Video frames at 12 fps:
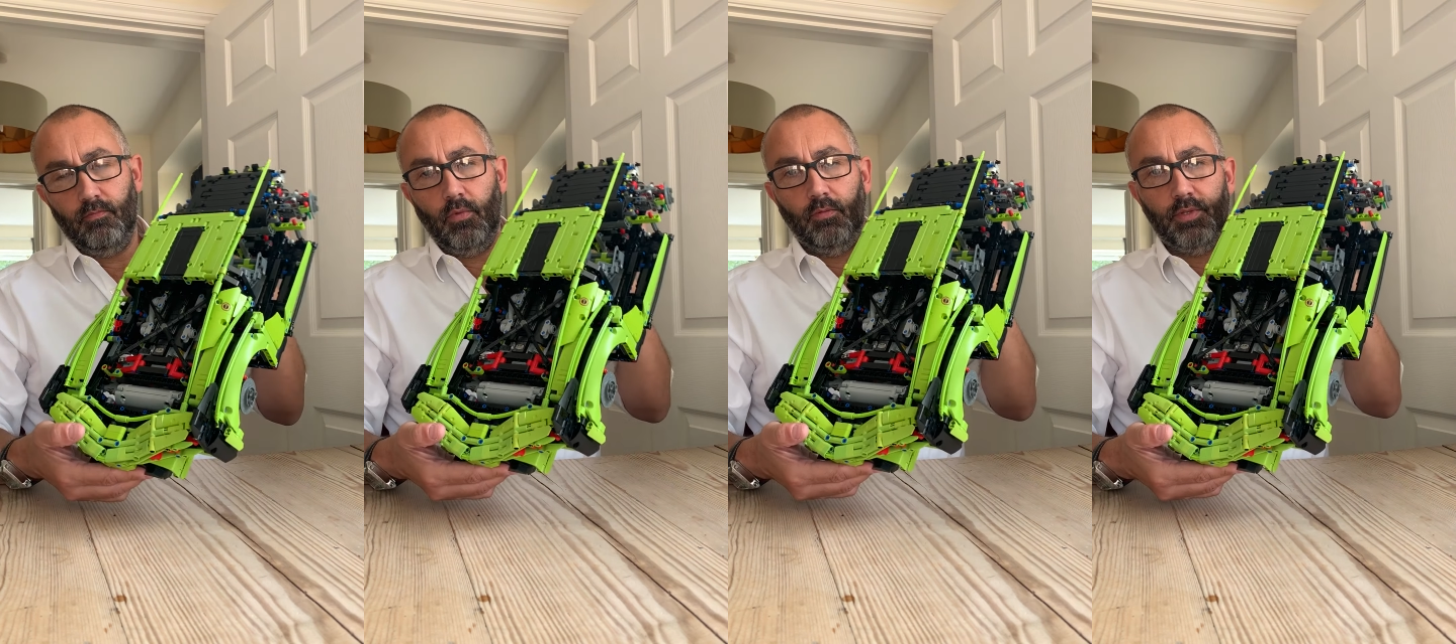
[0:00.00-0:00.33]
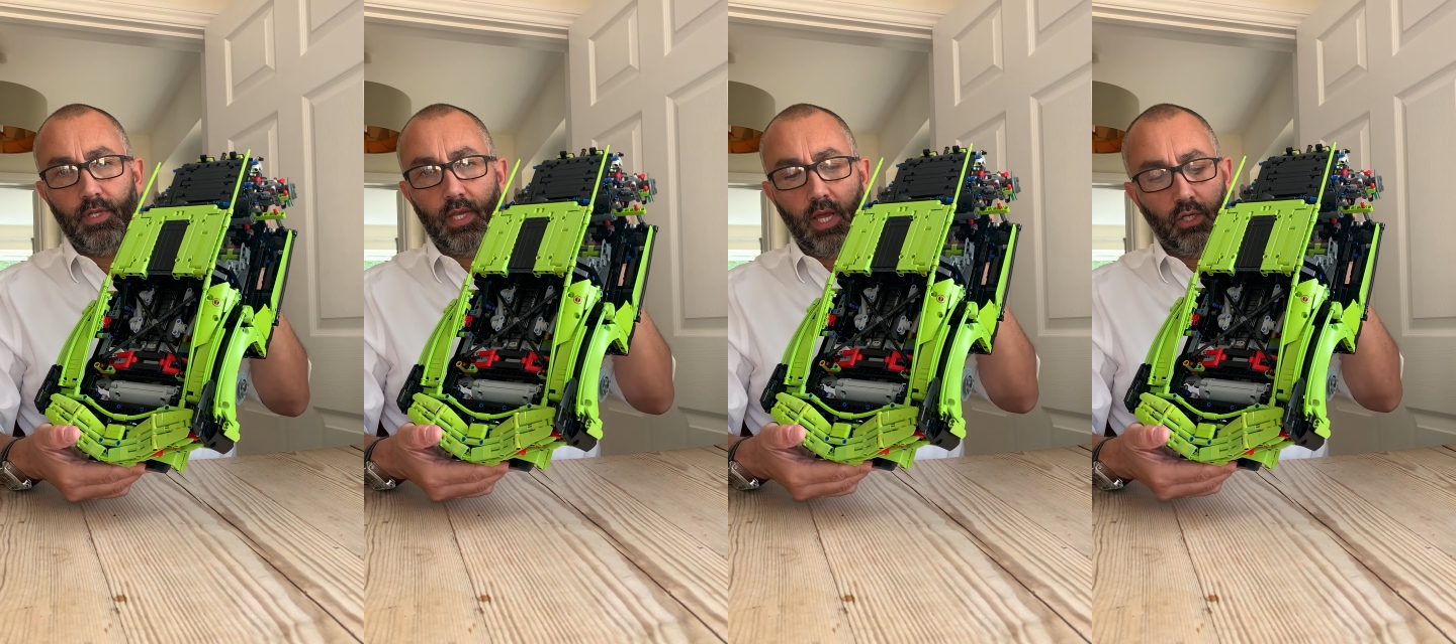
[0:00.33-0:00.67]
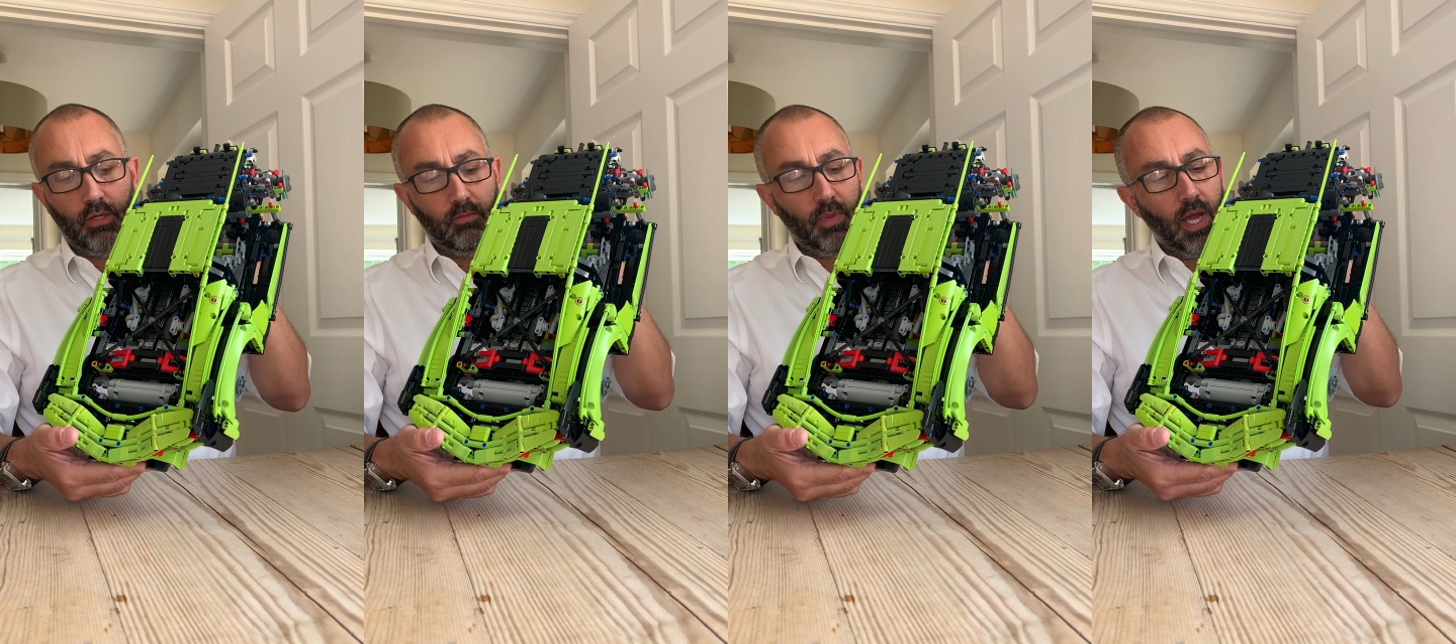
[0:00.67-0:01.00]
obviously the
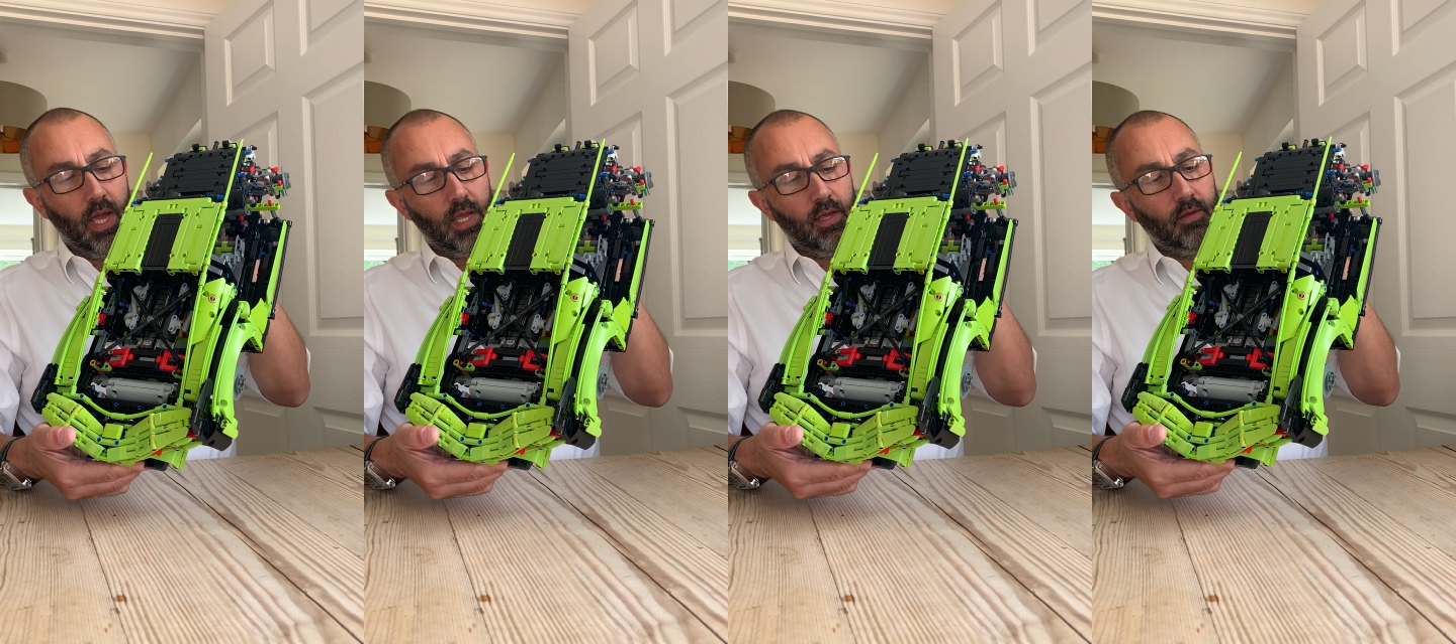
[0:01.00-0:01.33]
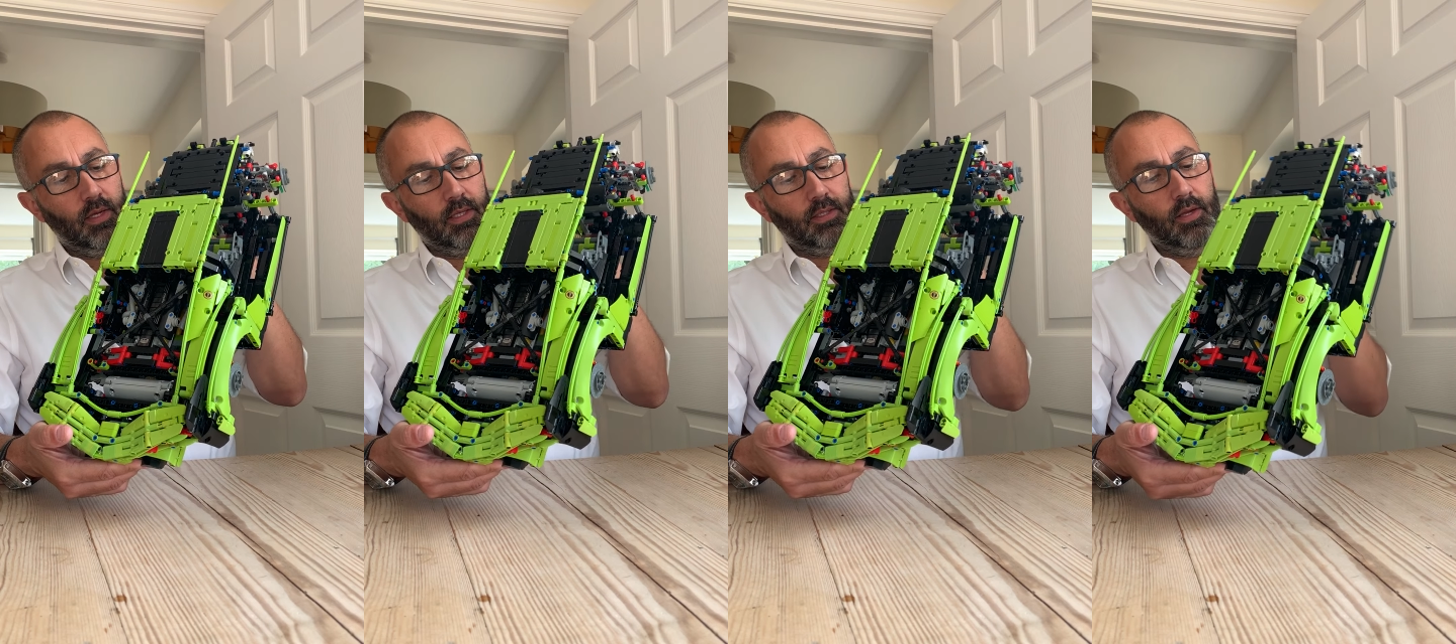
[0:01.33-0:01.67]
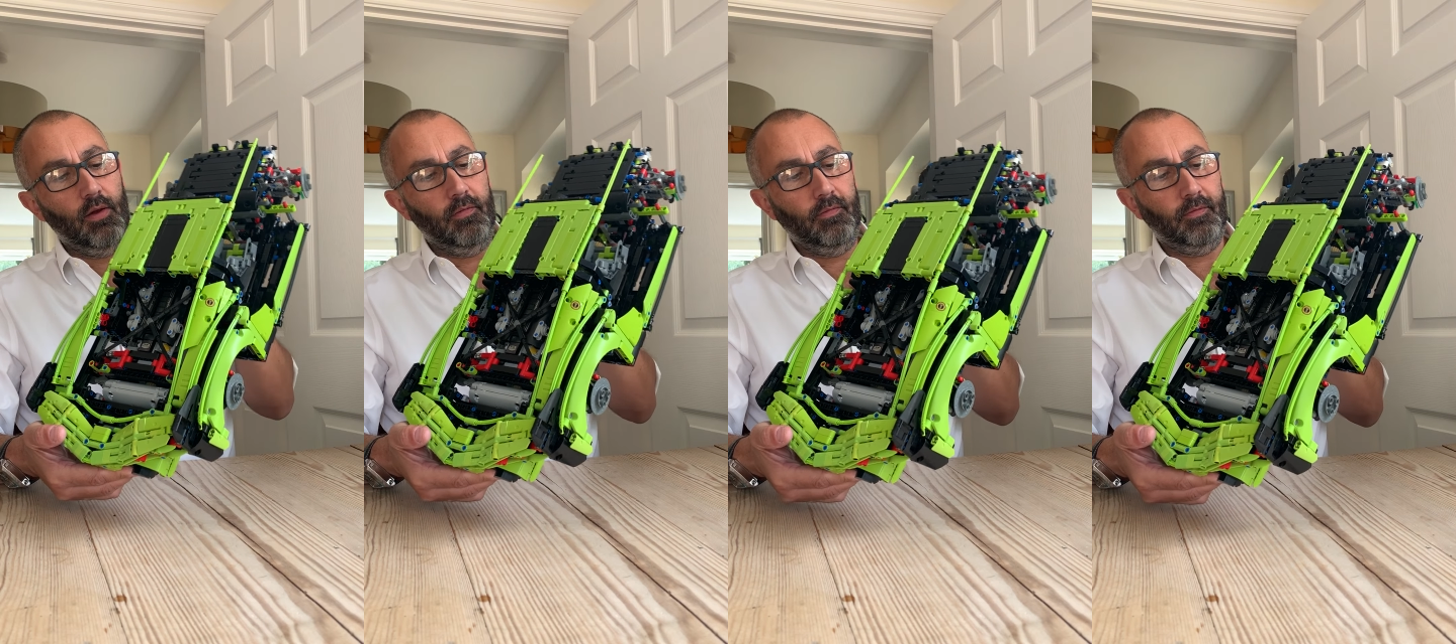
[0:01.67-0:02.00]
engine bay
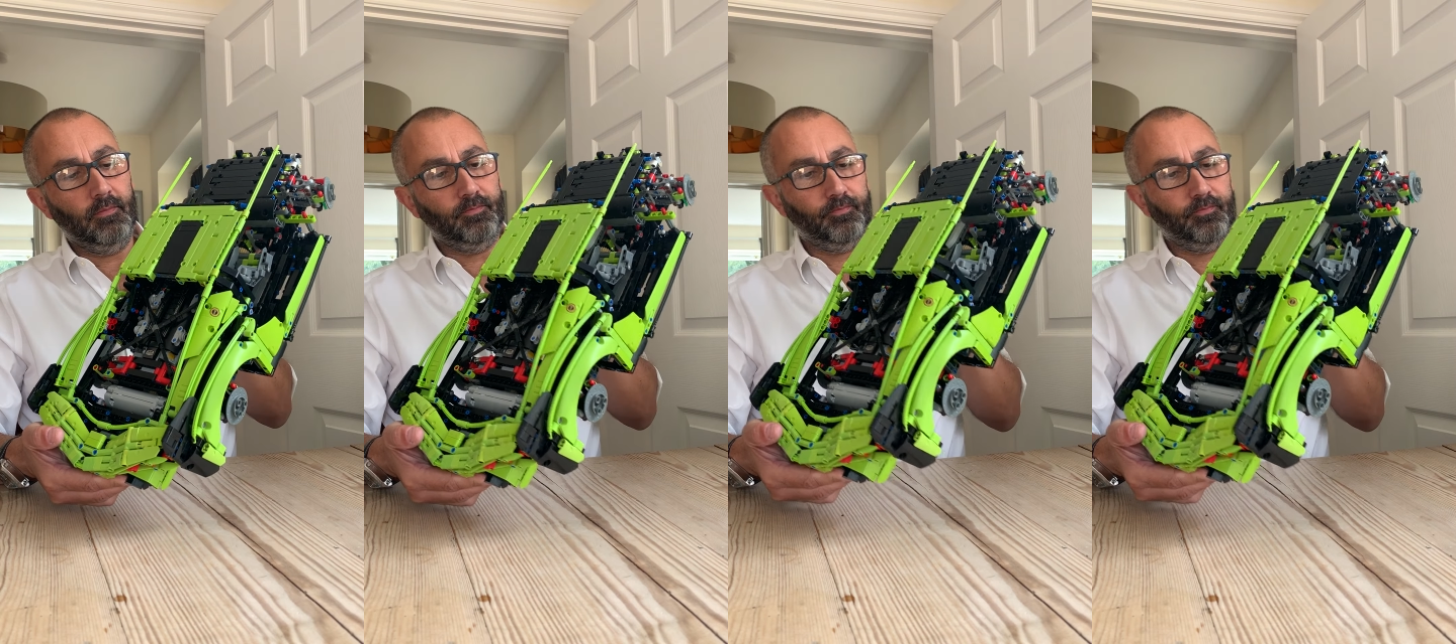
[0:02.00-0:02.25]
itself.